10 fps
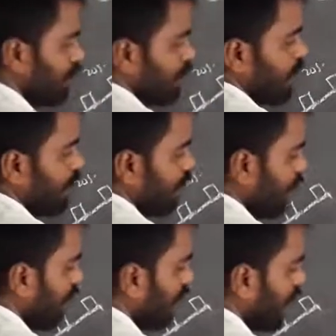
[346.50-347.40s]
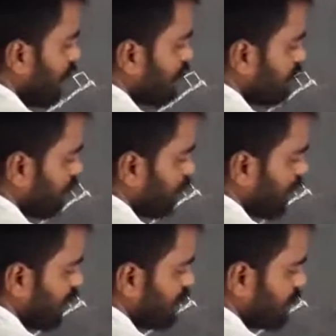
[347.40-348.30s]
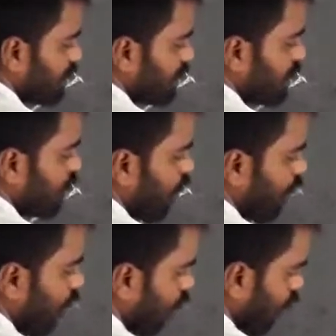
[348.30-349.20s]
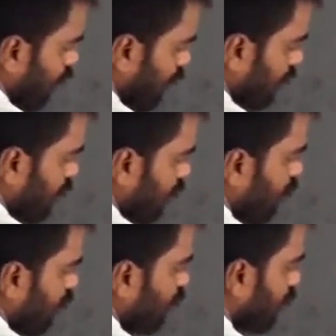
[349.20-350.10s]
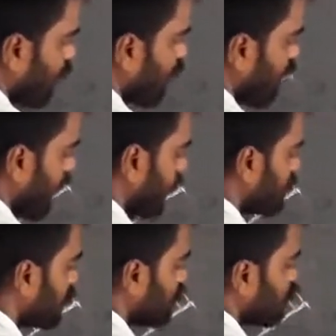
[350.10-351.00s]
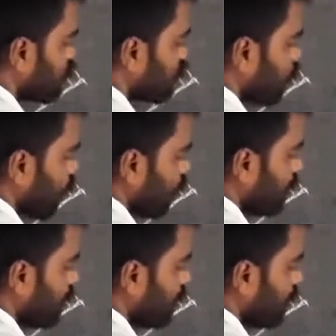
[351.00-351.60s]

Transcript: inclined surface or what we call as slope.